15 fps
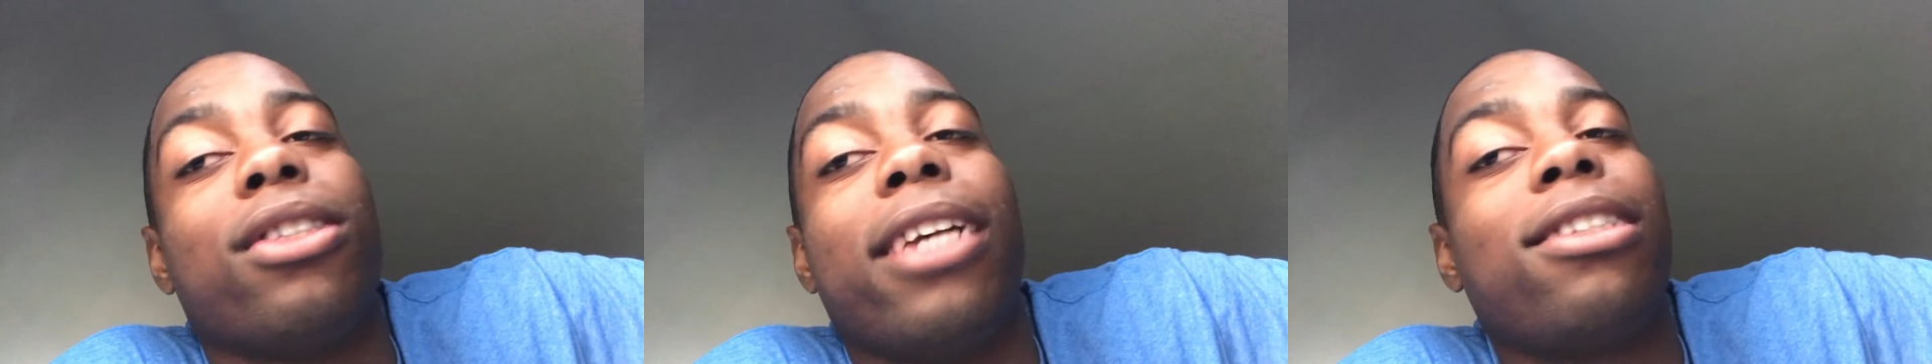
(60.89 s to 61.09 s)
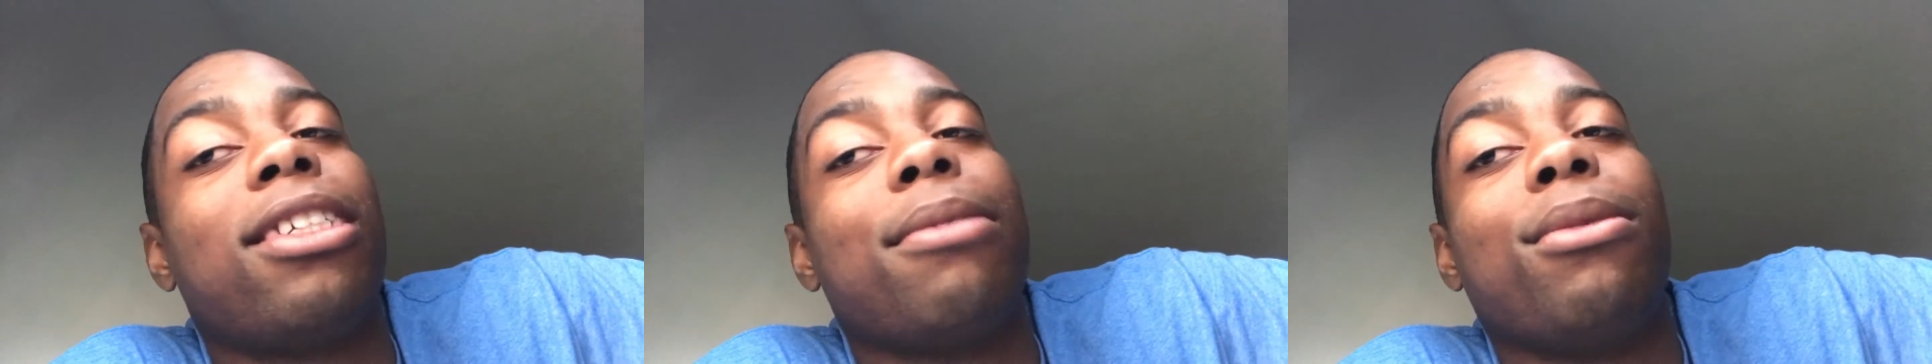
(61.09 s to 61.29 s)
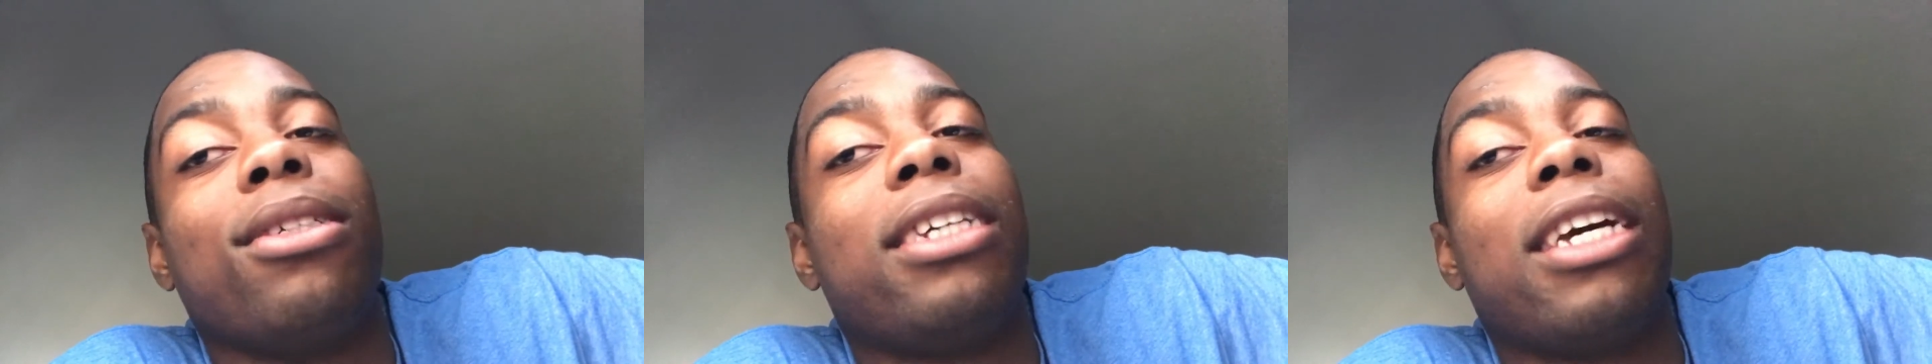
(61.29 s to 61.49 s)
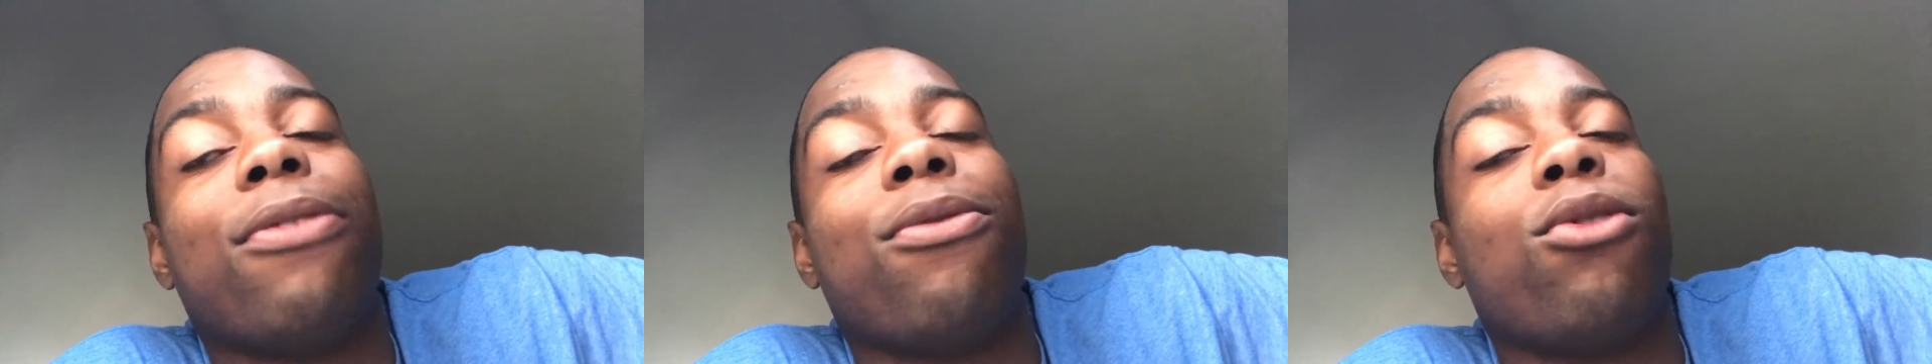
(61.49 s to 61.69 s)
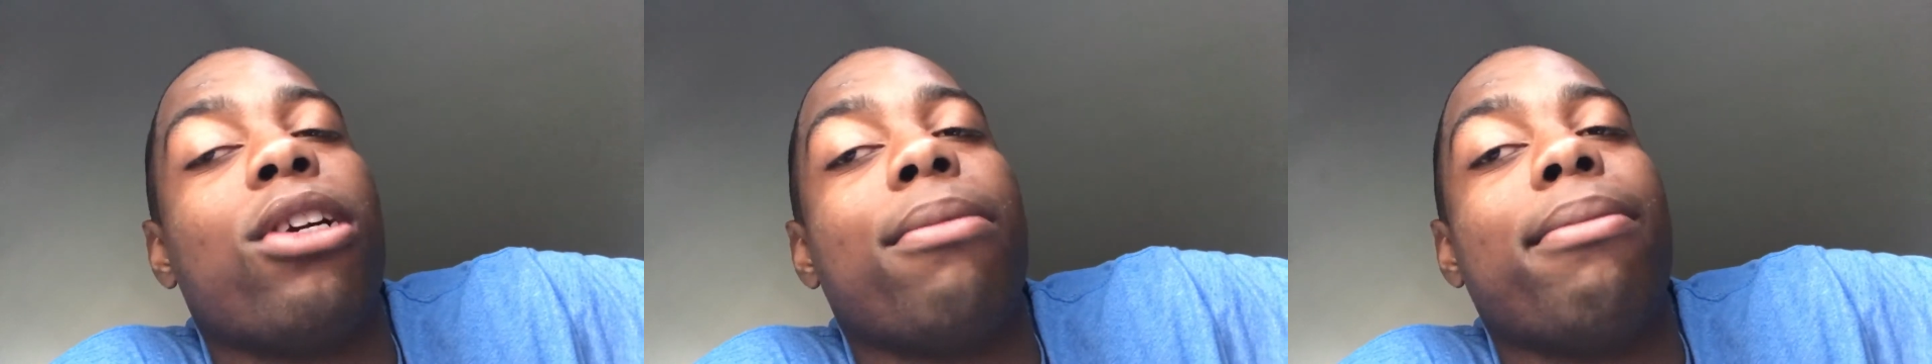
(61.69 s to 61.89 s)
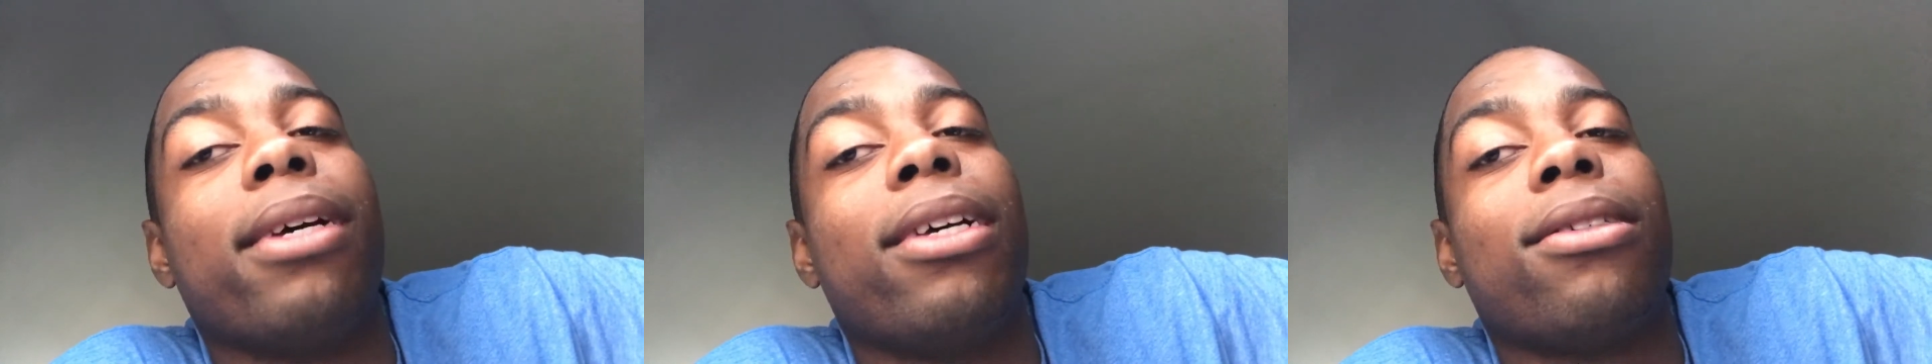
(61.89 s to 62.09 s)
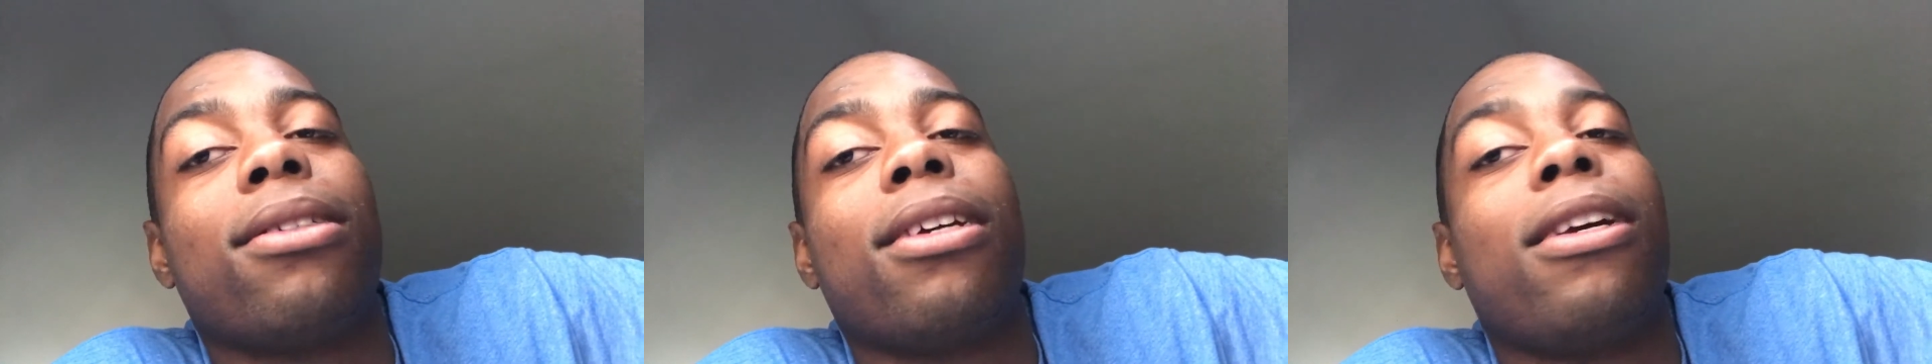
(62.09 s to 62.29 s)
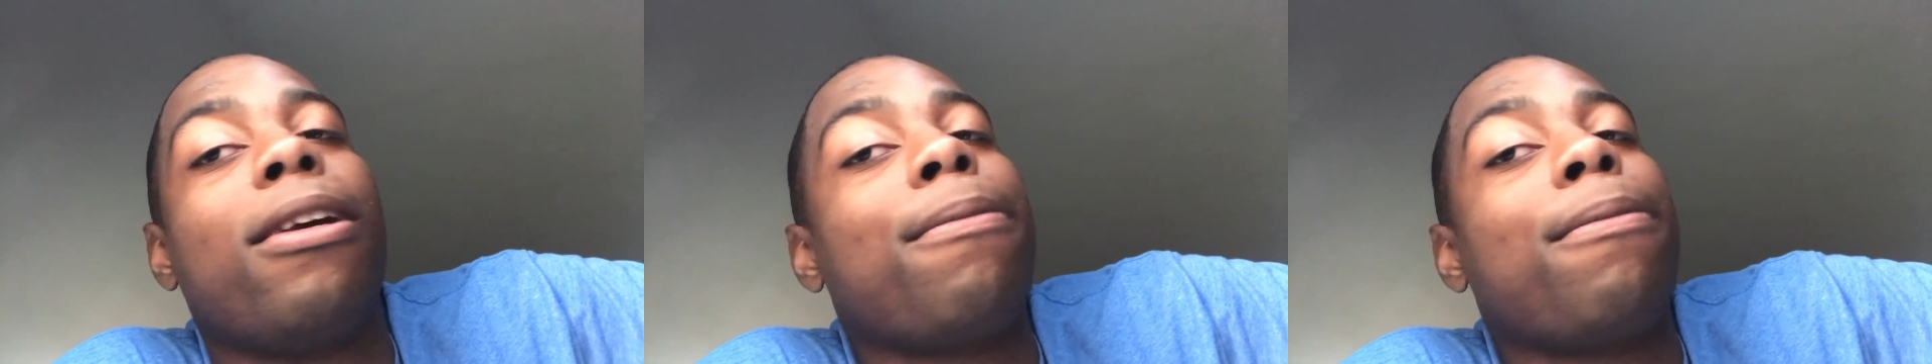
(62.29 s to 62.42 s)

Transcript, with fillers: and that's something you can't afford to miss.